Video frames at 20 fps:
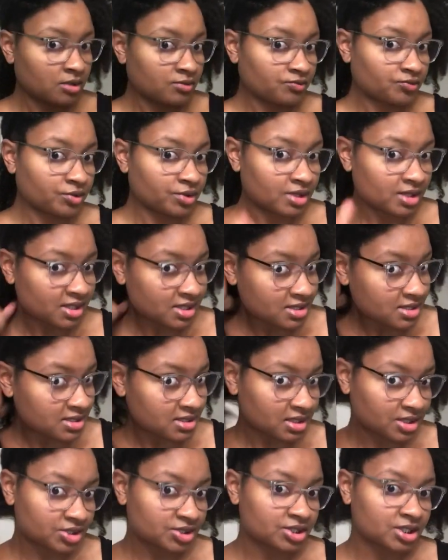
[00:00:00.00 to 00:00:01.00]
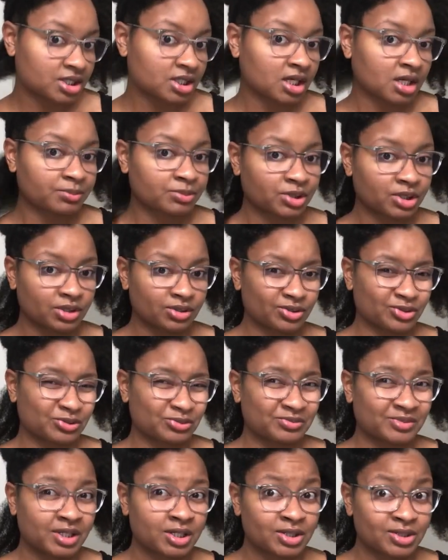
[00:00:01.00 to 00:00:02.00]
For this section, I'm gonna do
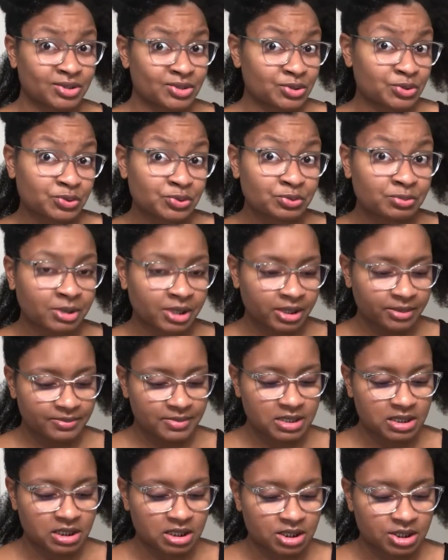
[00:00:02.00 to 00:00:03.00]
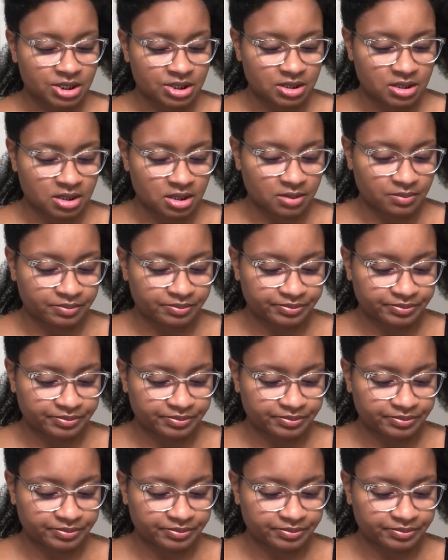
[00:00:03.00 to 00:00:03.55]
2 pumps. Let's just see.